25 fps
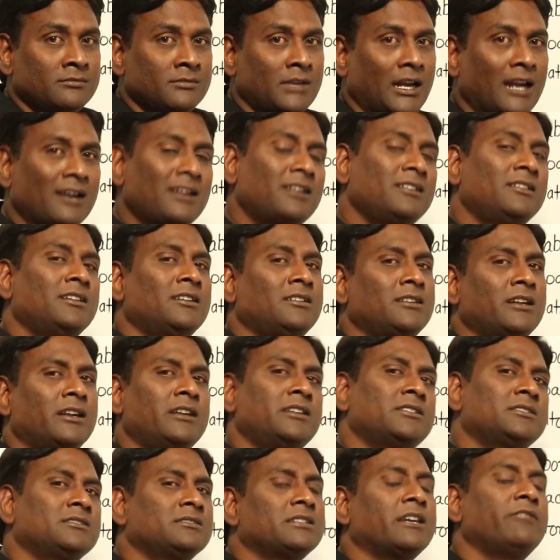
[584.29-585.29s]
under that
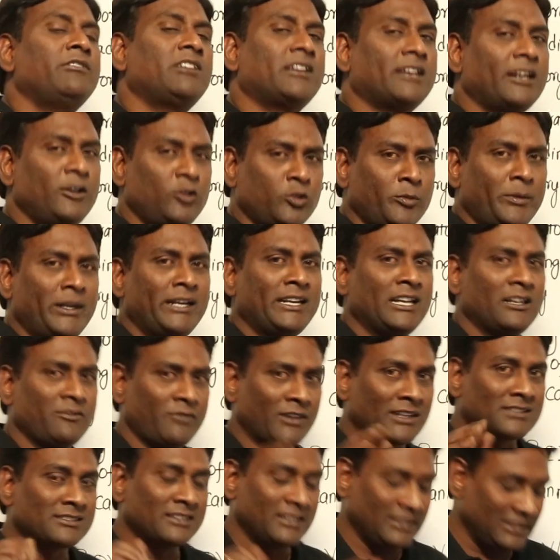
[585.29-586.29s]
conditions I will try to maintain
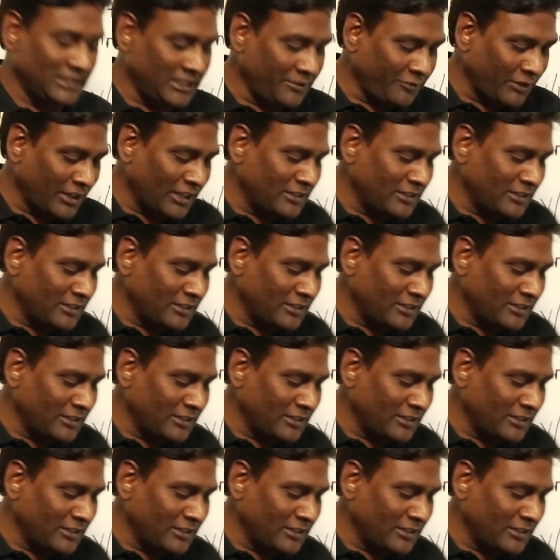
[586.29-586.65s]
flux density. For